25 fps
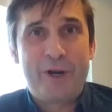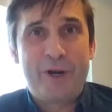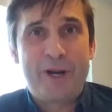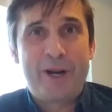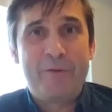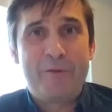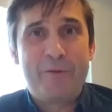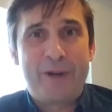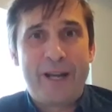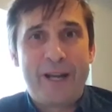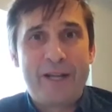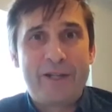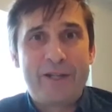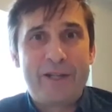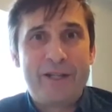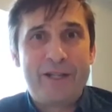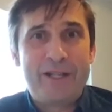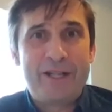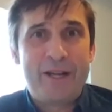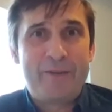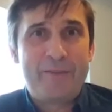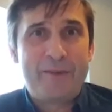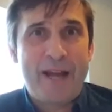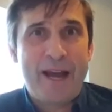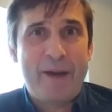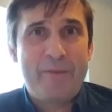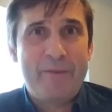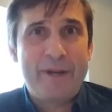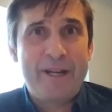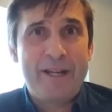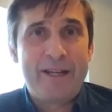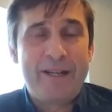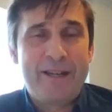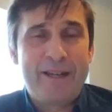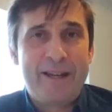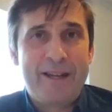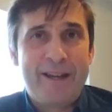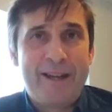working relationships
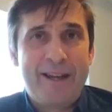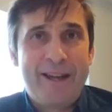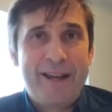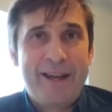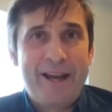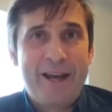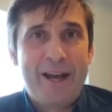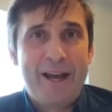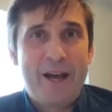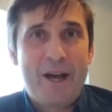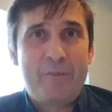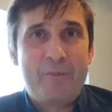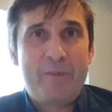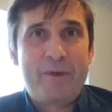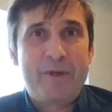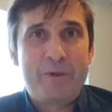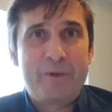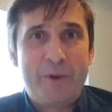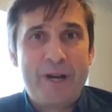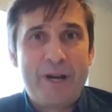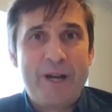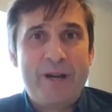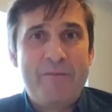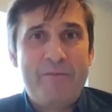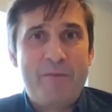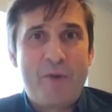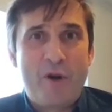happening between